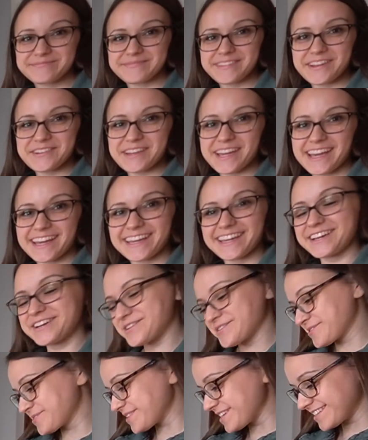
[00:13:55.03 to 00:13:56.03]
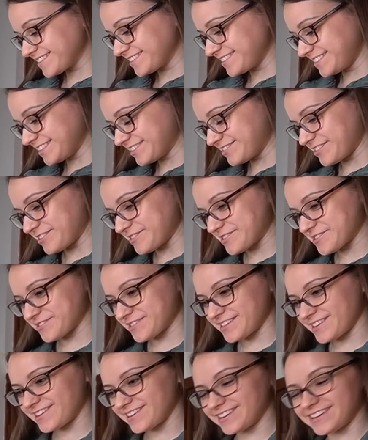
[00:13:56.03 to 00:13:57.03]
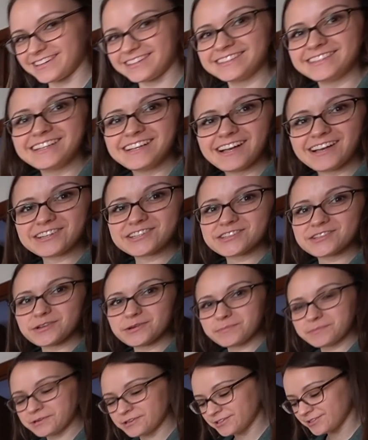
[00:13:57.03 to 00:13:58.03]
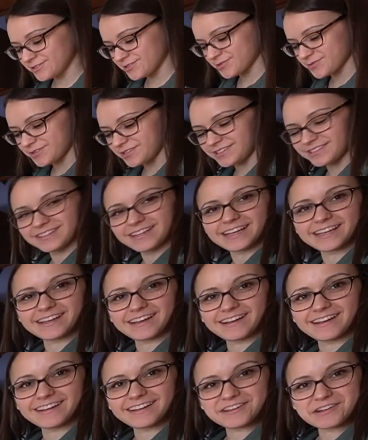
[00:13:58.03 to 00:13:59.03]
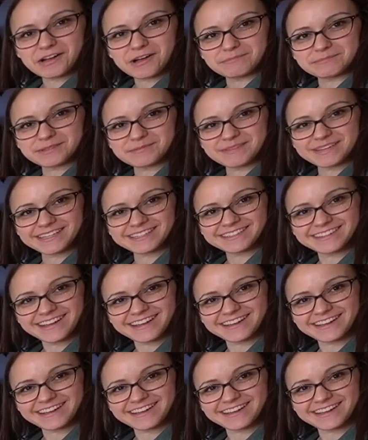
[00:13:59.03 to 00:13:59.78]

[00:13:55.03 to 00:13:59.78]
Okay, quick little grocery haul. Also, per usual, I got a compliment